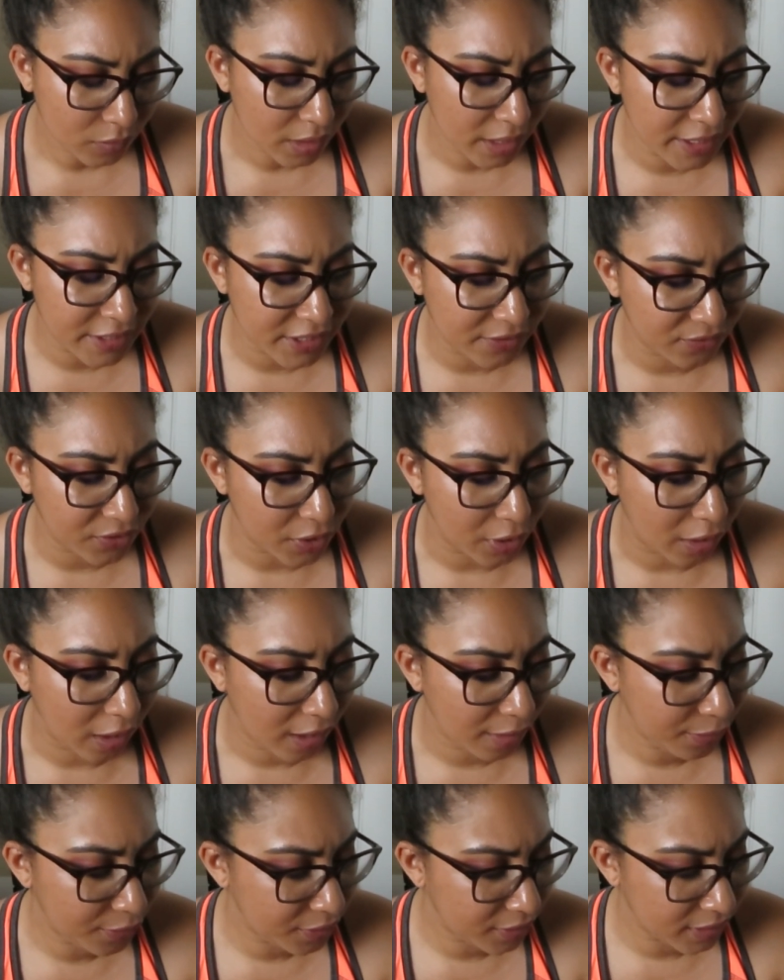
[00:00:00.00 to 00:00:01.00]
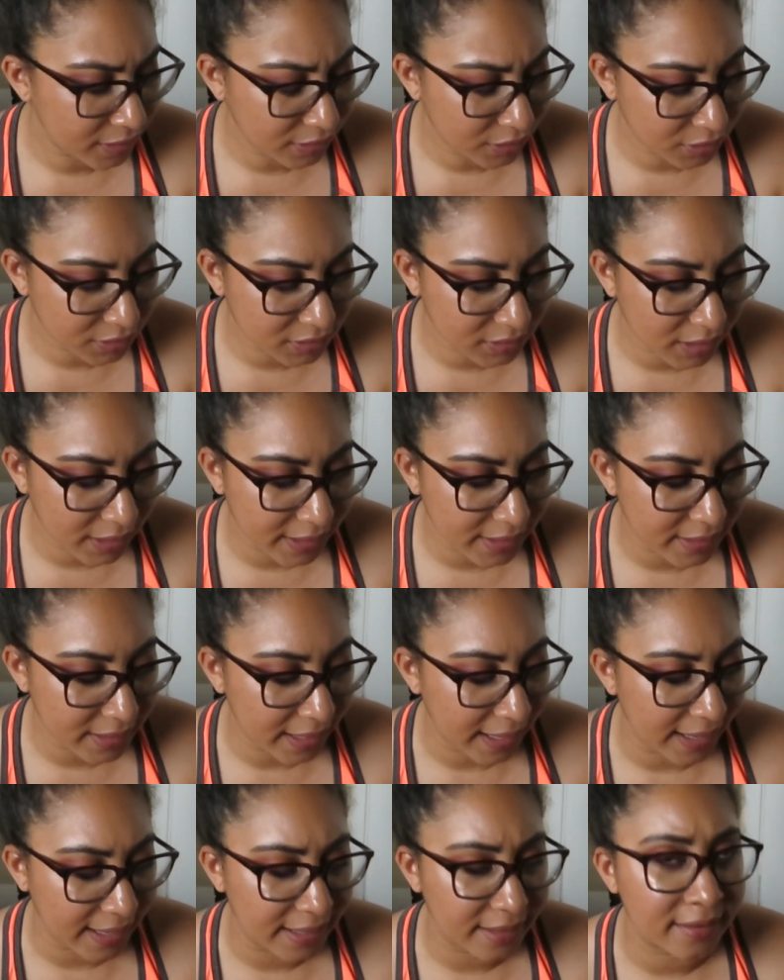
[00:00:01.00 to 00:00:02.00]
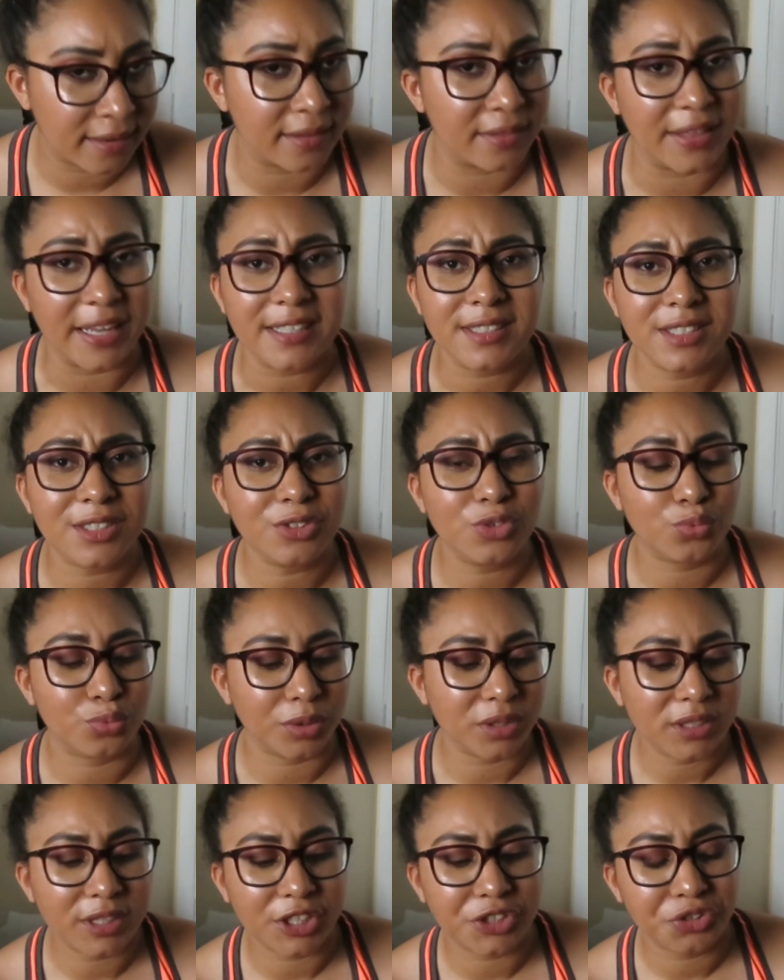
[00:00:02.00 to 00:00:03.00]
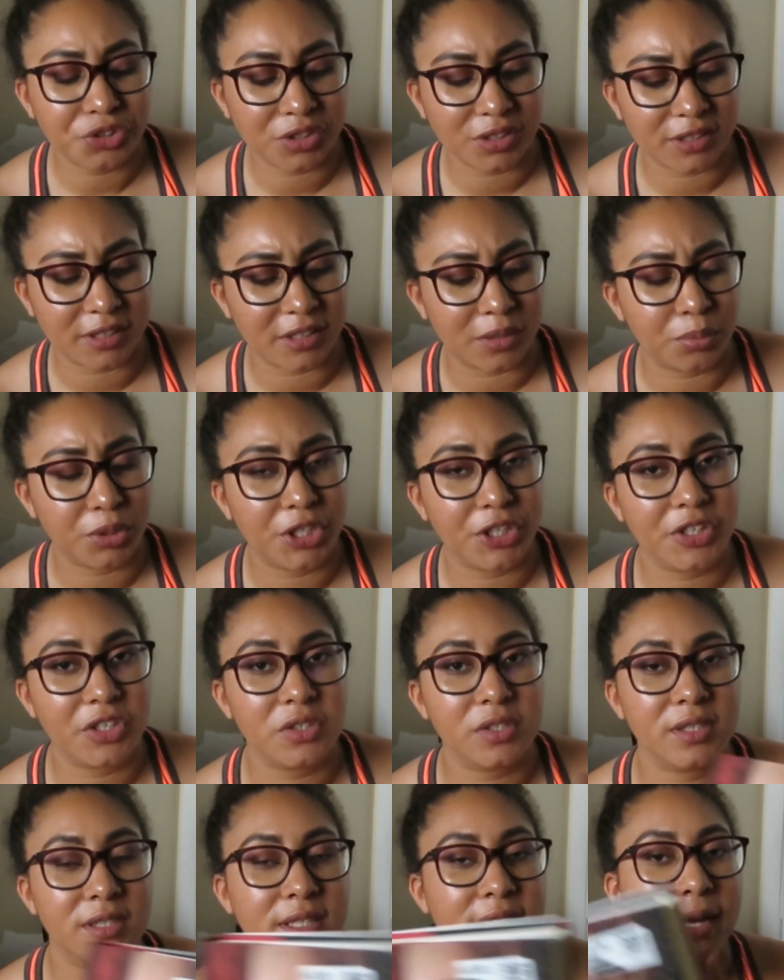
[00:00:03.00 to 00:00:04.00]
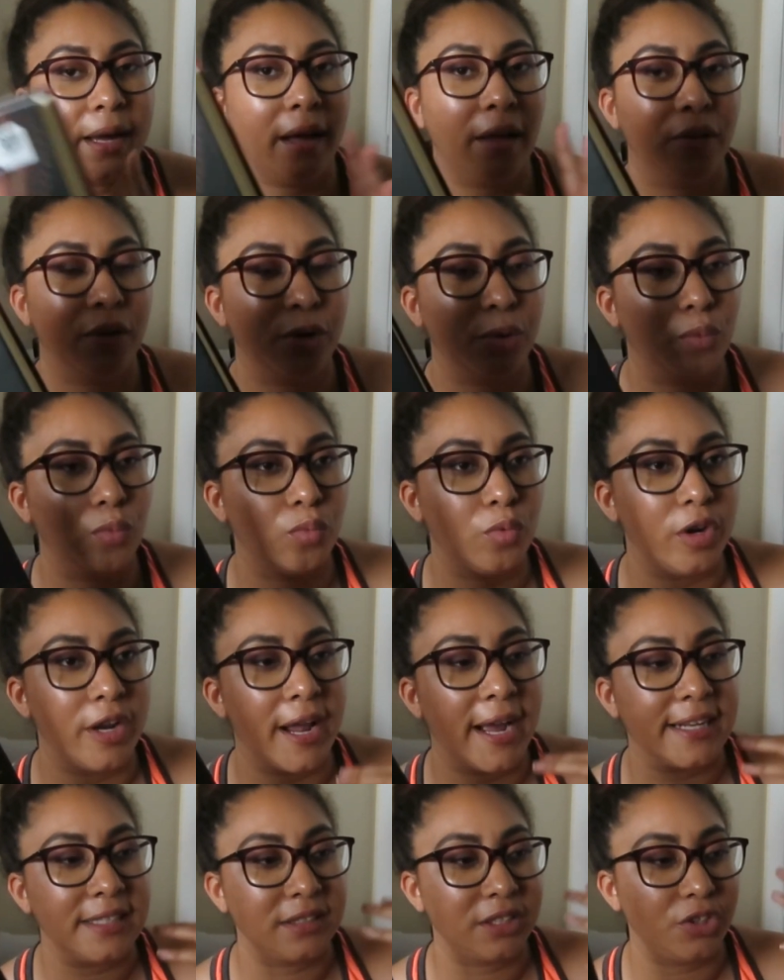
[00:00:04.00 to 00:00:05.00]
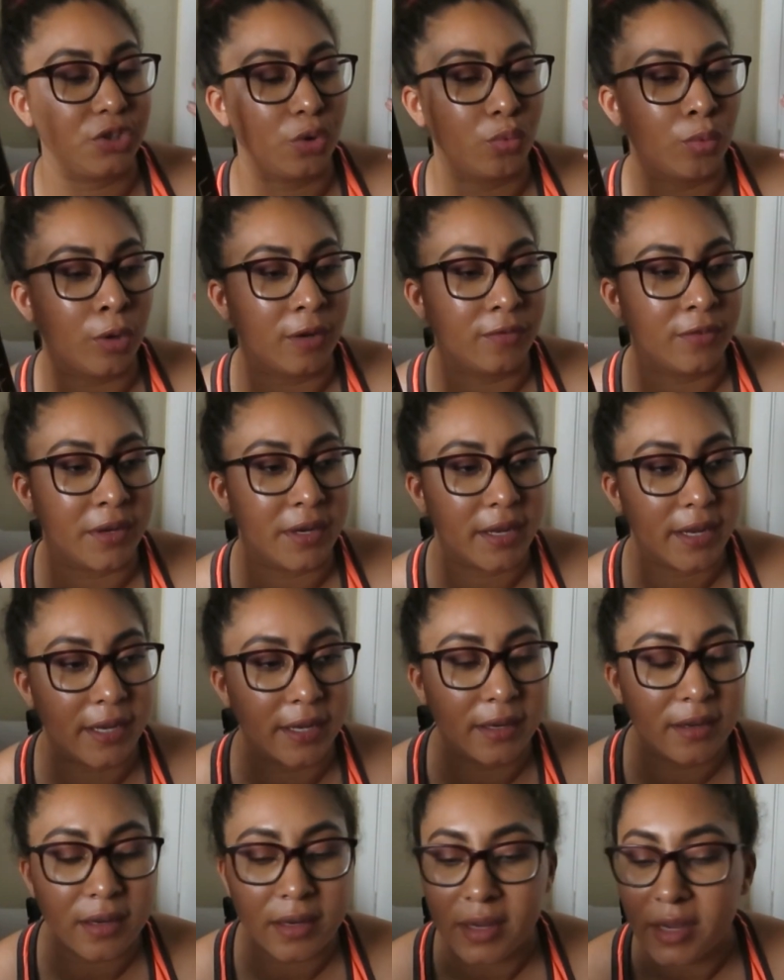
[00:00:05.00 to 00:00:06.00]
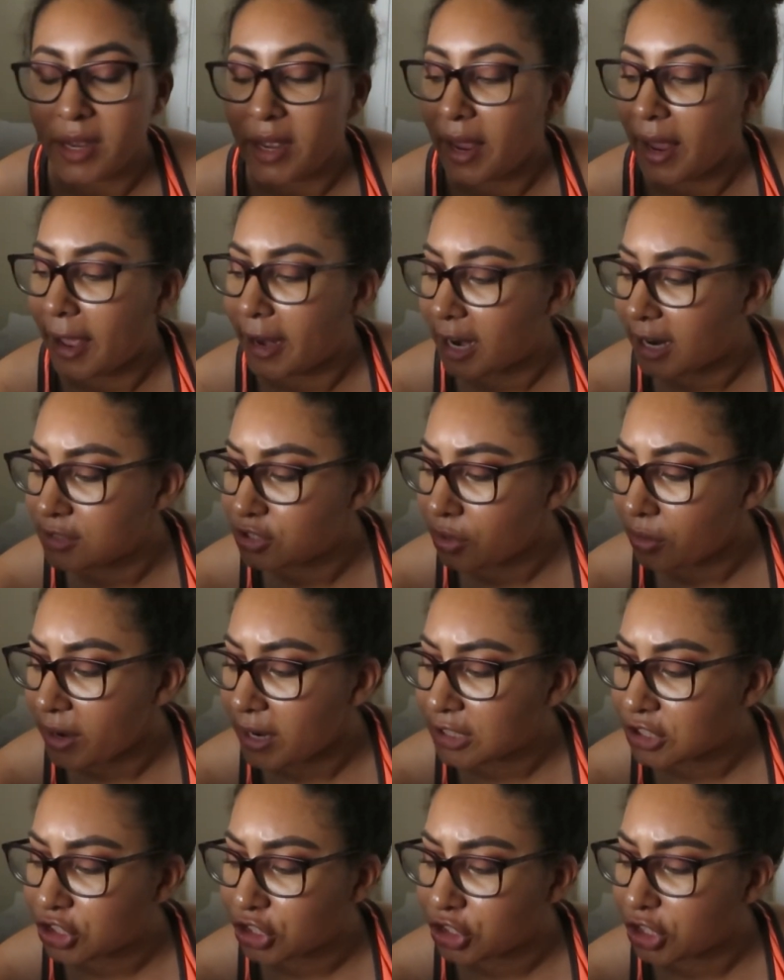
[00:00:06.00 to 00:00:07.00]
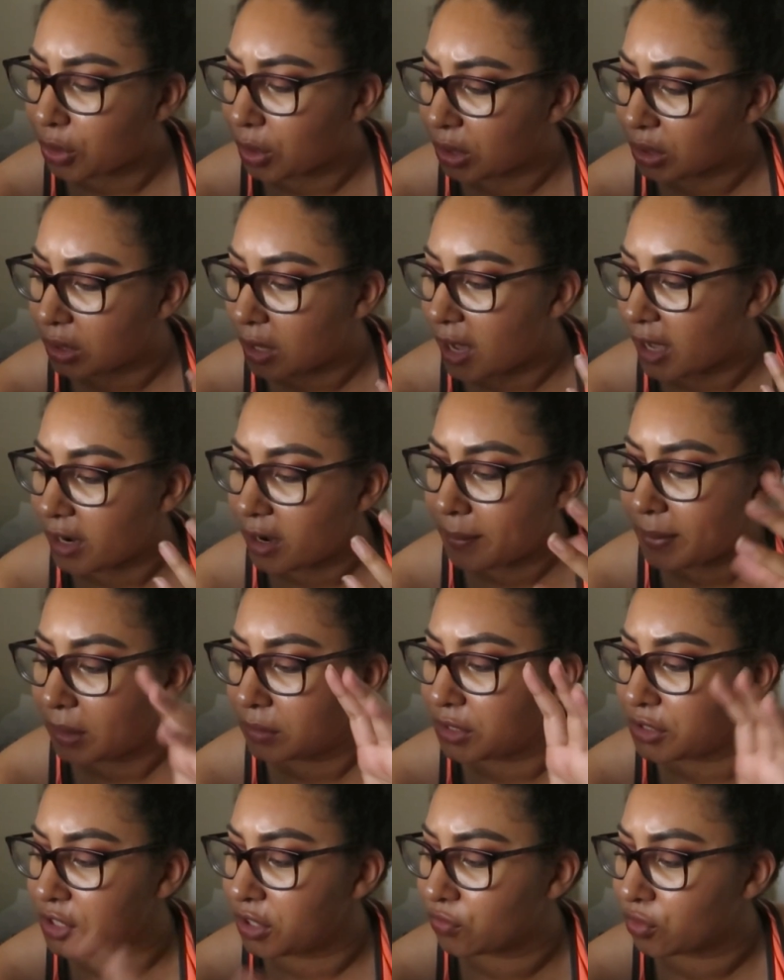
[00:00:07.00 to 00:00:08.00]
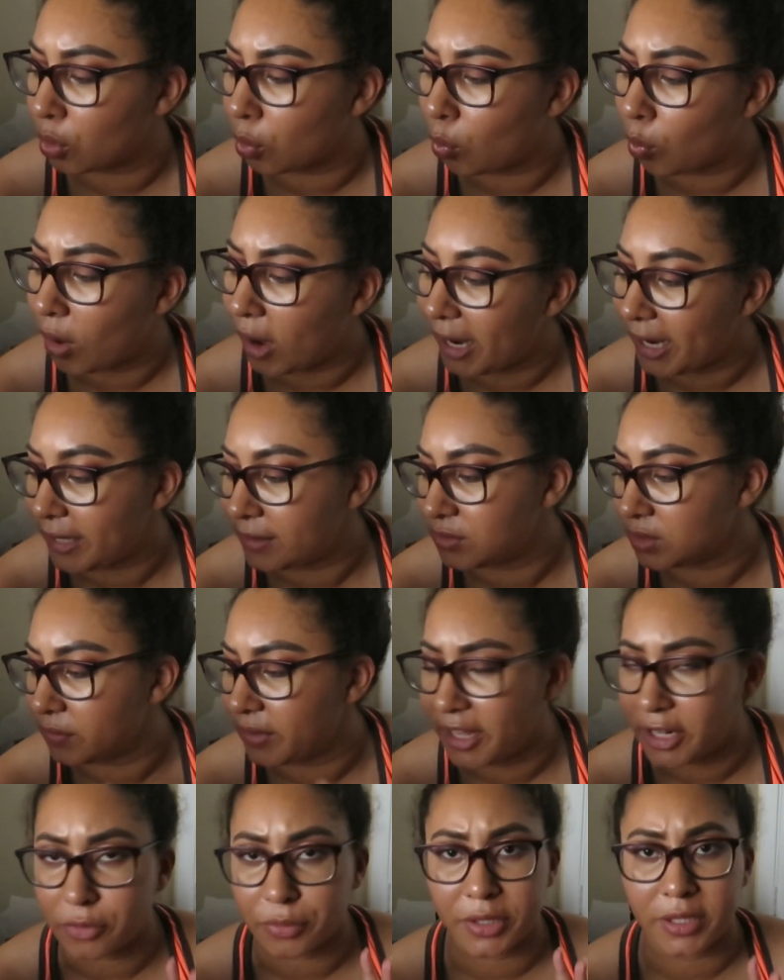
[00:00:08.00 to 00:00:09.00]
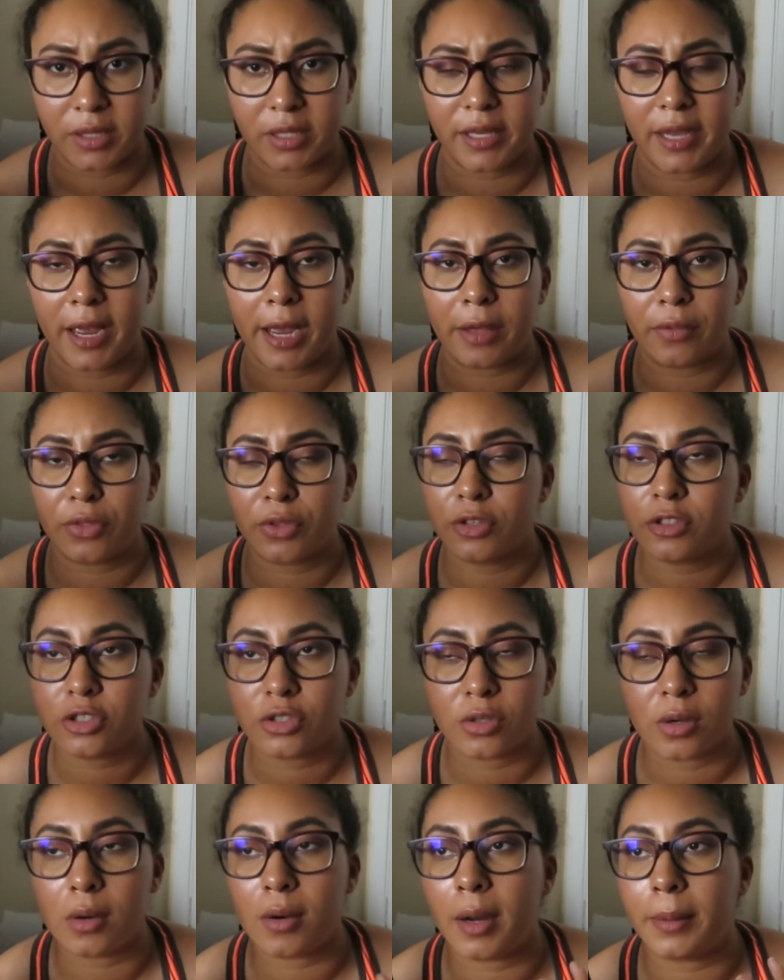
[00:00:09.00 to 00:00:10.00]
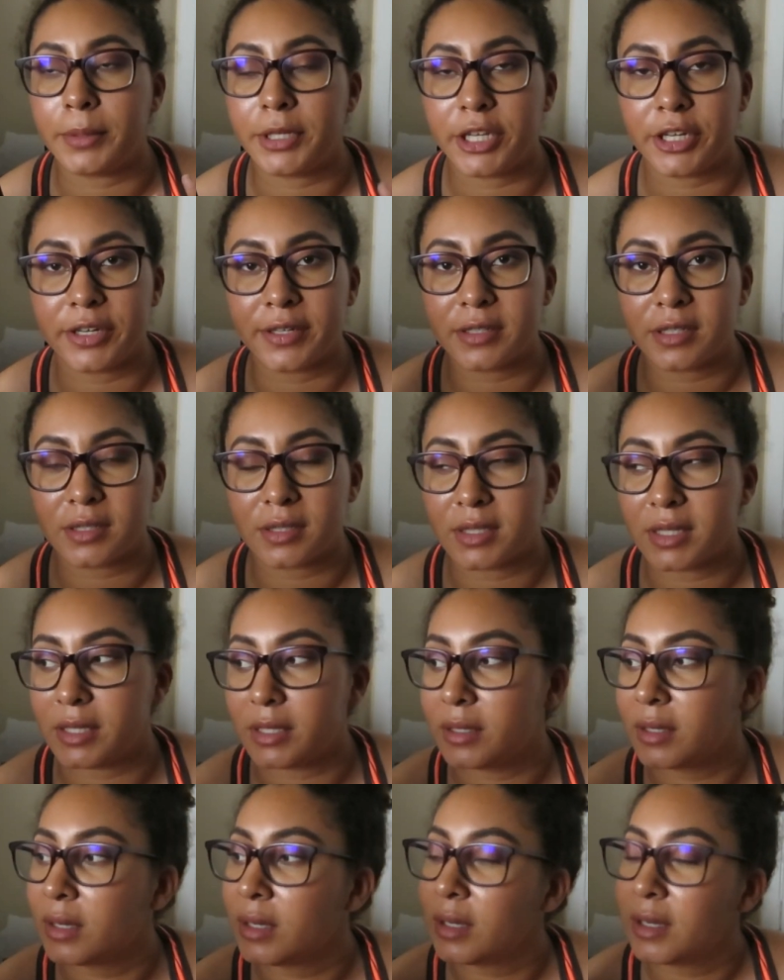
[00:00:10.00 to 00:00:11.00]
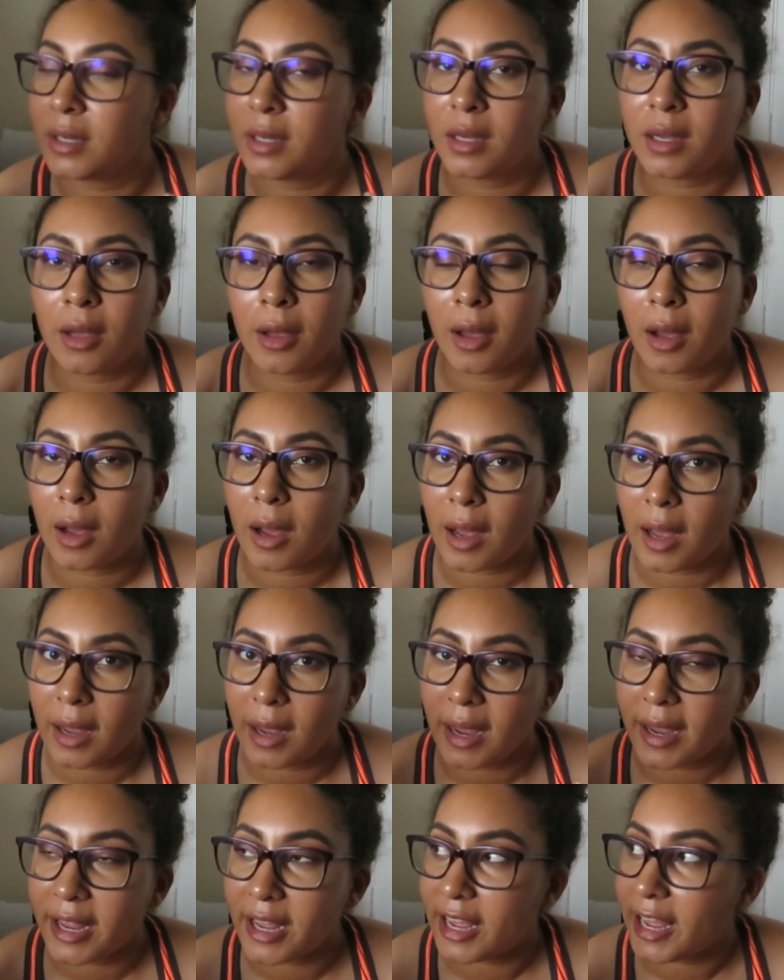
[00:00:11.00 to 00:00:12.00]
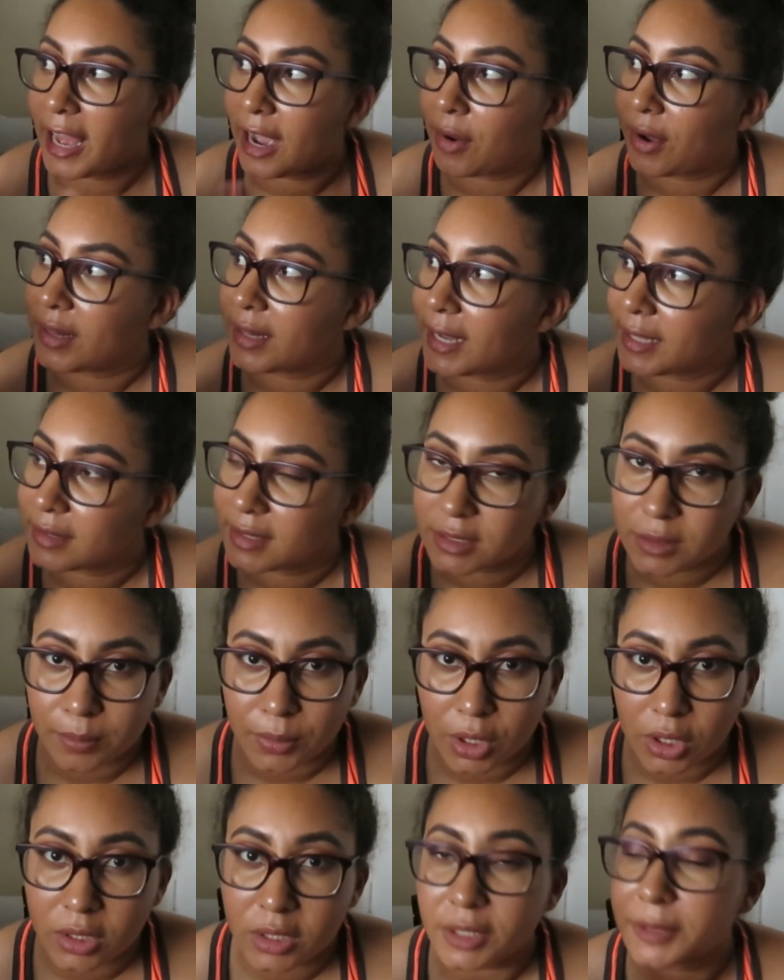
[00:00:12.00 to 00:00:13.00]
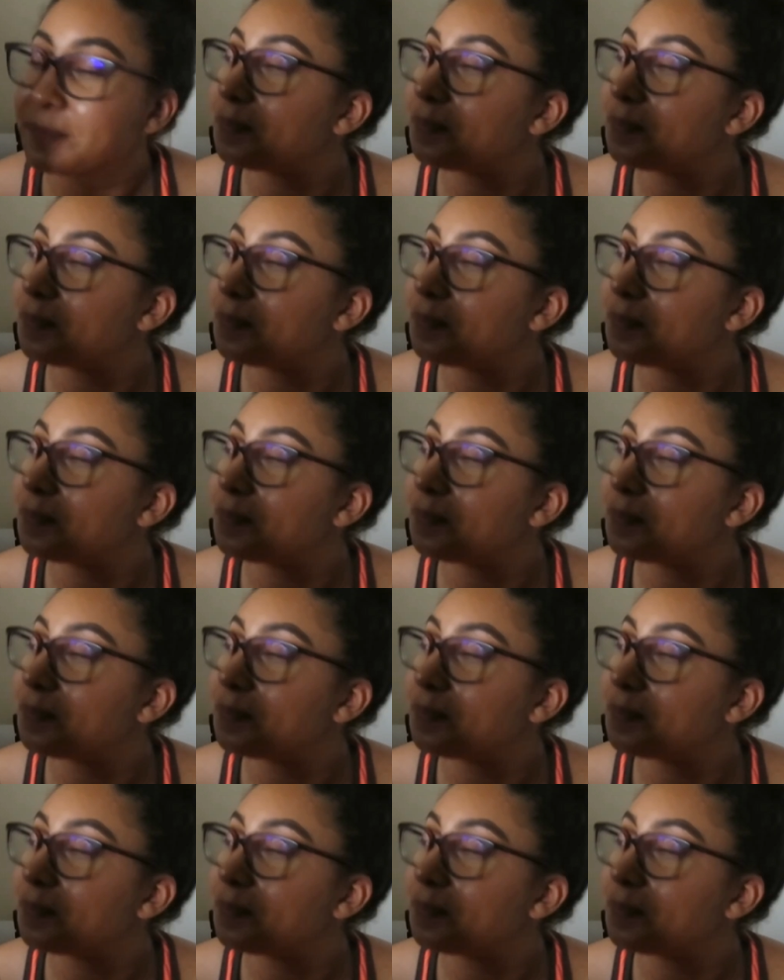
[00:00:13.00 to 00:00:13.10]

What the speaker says: a different author, it looks like, and that sounds really interesting. I'm curious to see how they're woven in, and I don't actually know a lot about the different wives of Henry VIII, so I'm curious to see how I like this book.